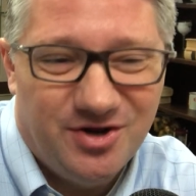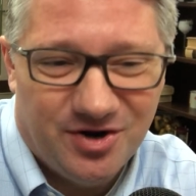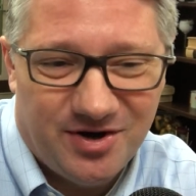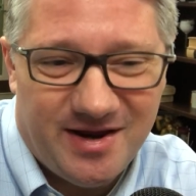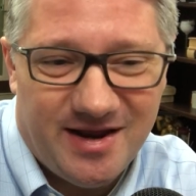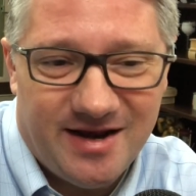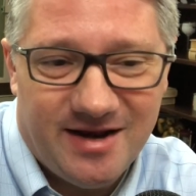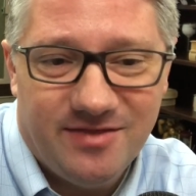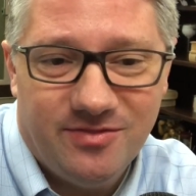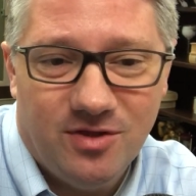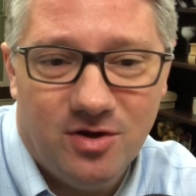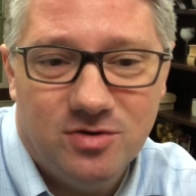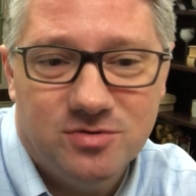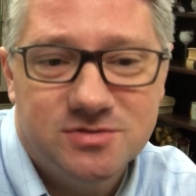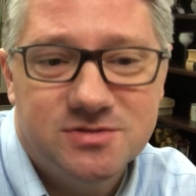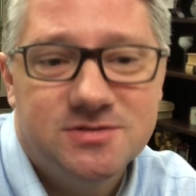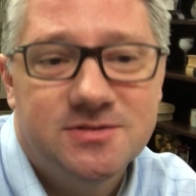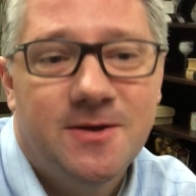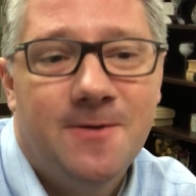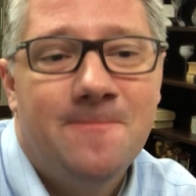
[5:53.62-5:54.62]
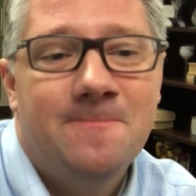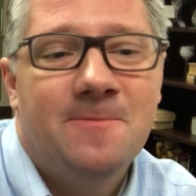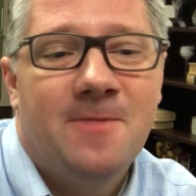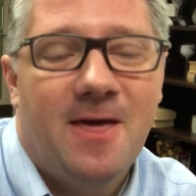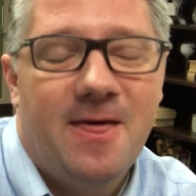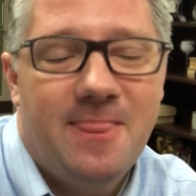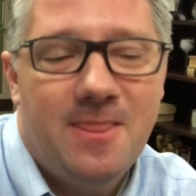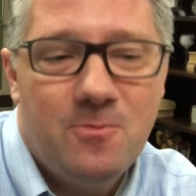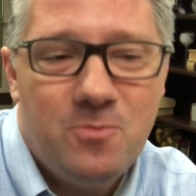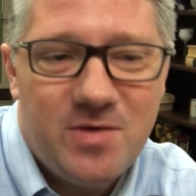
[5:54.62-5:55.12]
getting those.
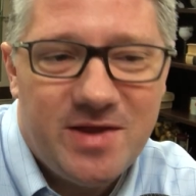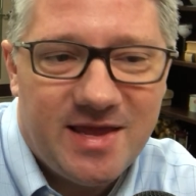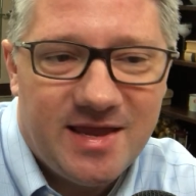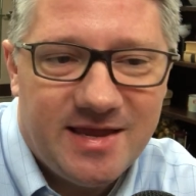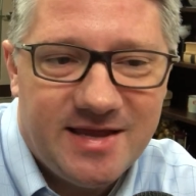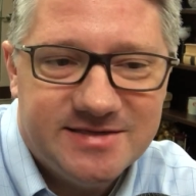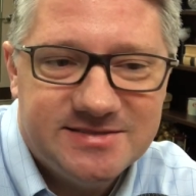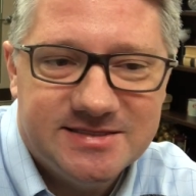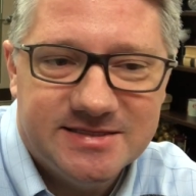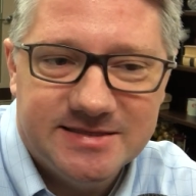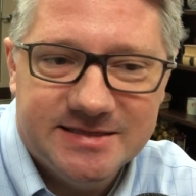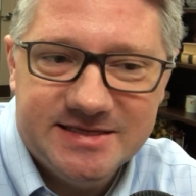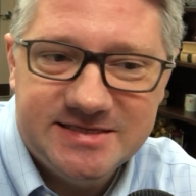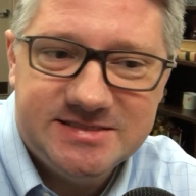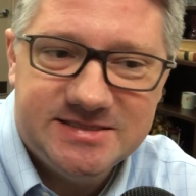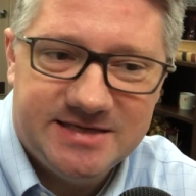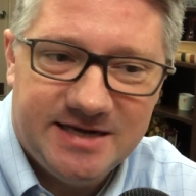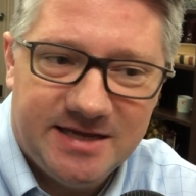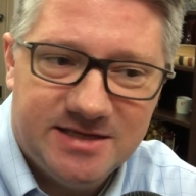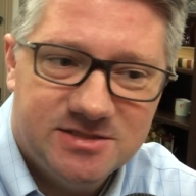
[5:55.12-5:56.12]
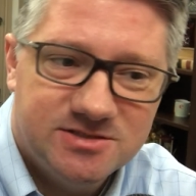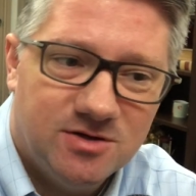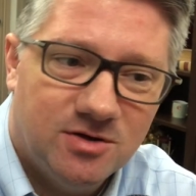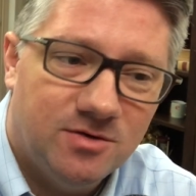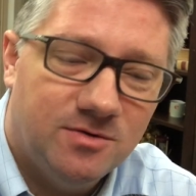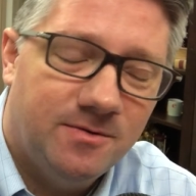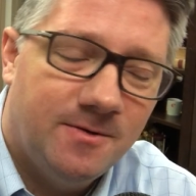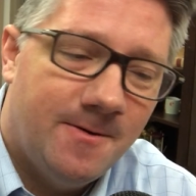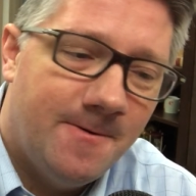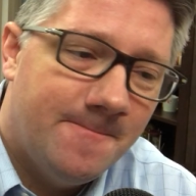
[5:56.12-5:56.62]
And then we can get to listening.
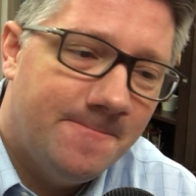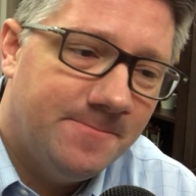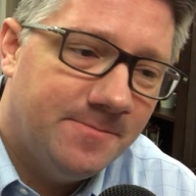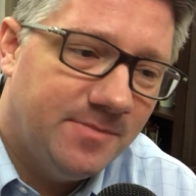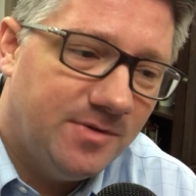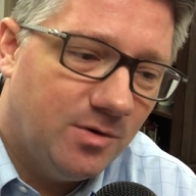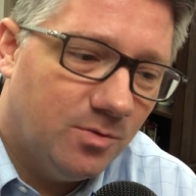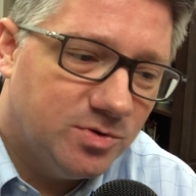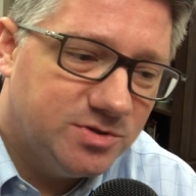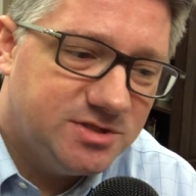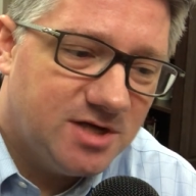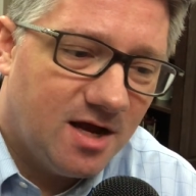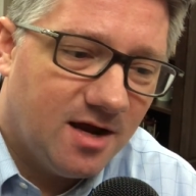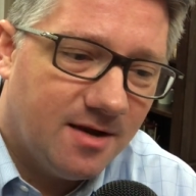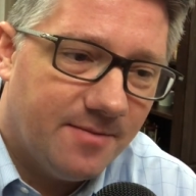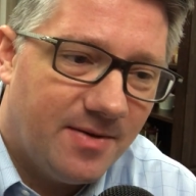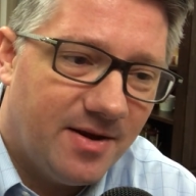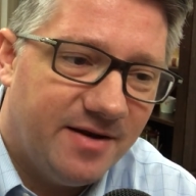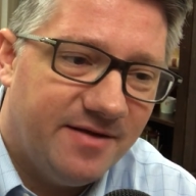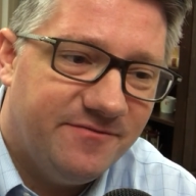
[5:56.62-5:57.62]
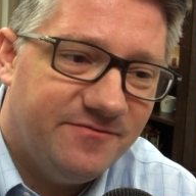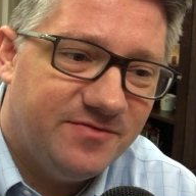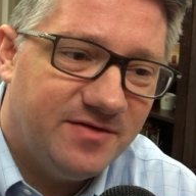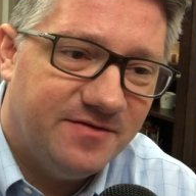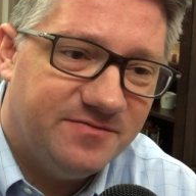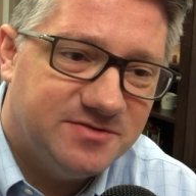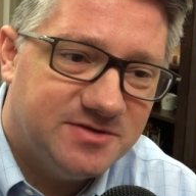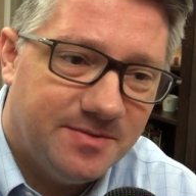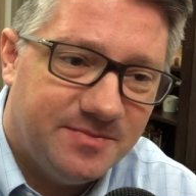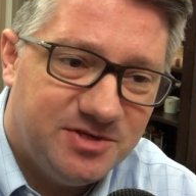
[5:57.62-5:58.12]
So, we'll talk about
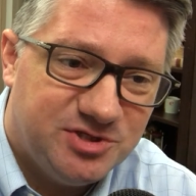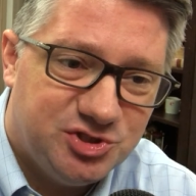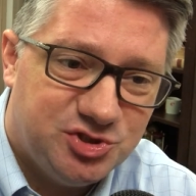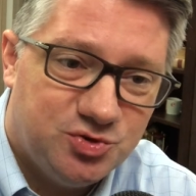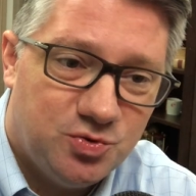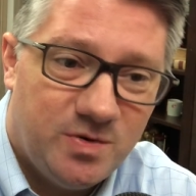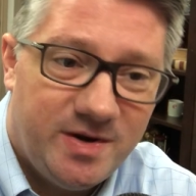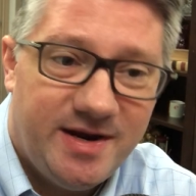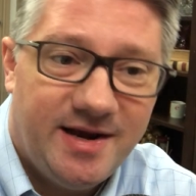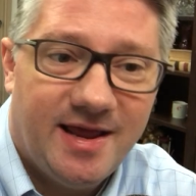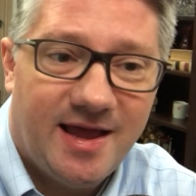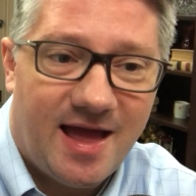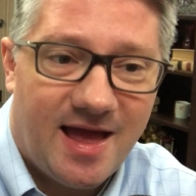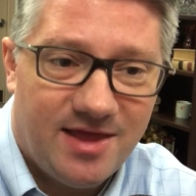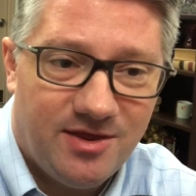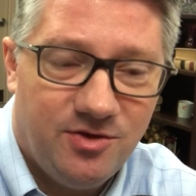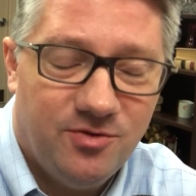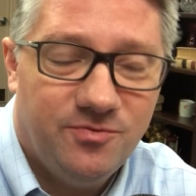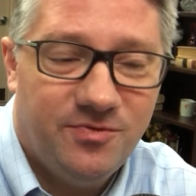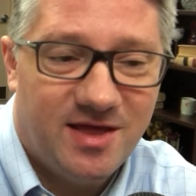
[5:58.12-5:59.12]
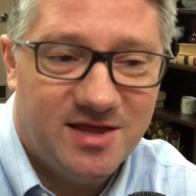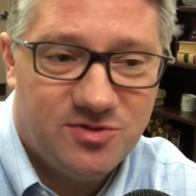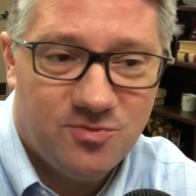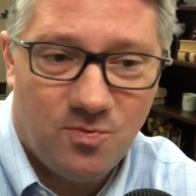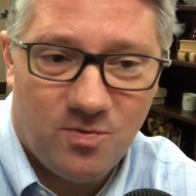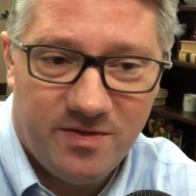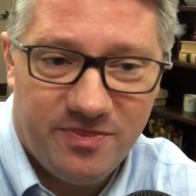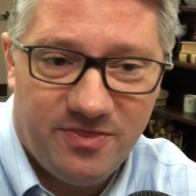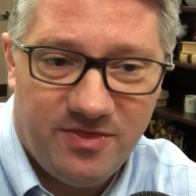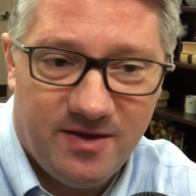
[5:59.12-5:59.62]
if somebody's tweeting at you, that's
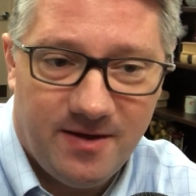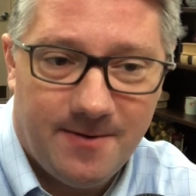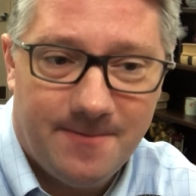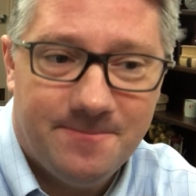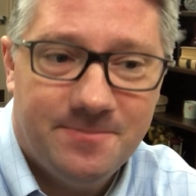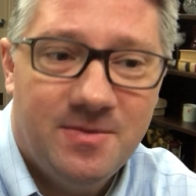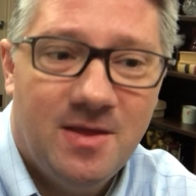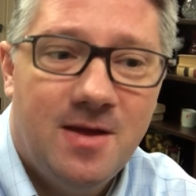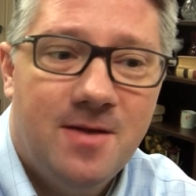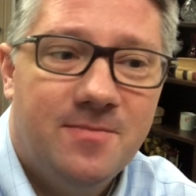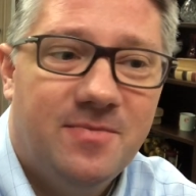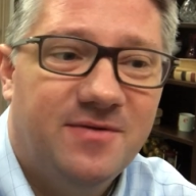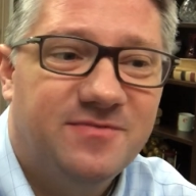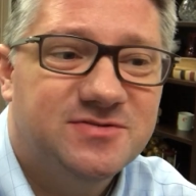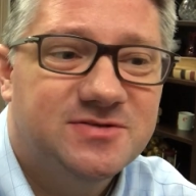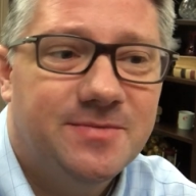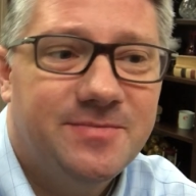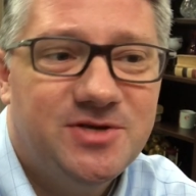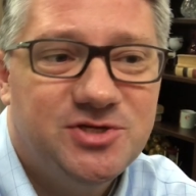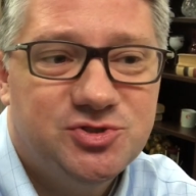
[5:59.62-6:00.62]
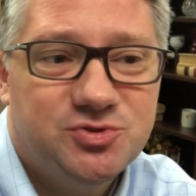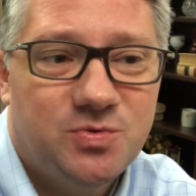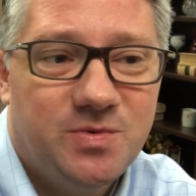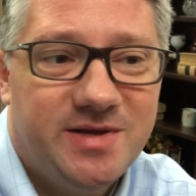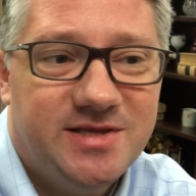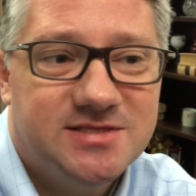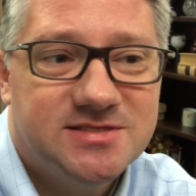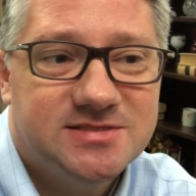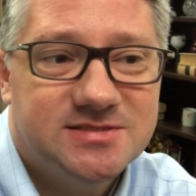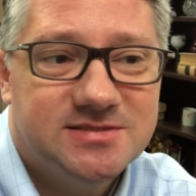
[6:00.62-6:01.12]
one thing. But if somebody
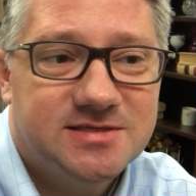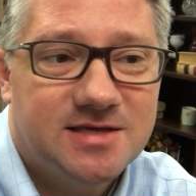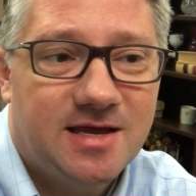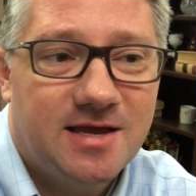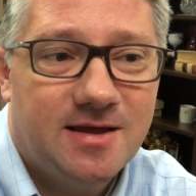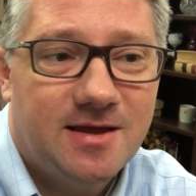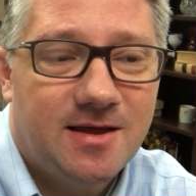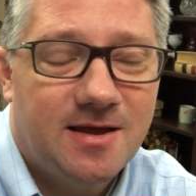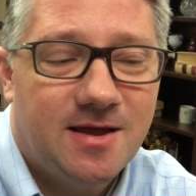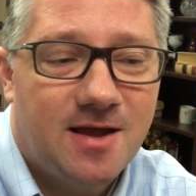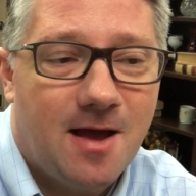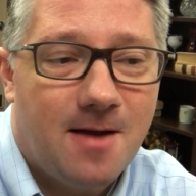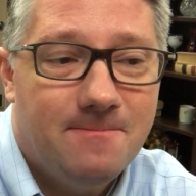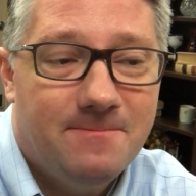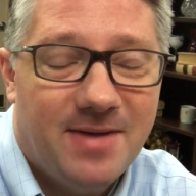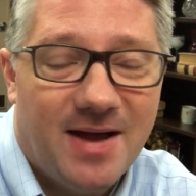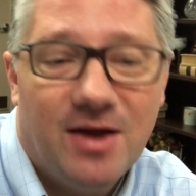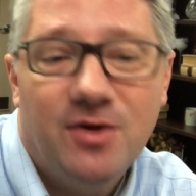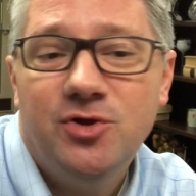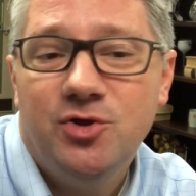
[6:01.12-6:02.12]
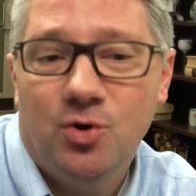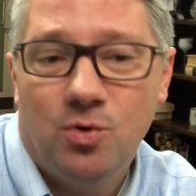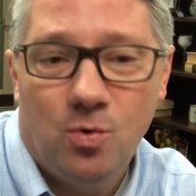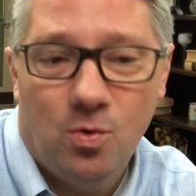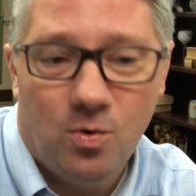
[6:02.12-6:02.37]
tweets about your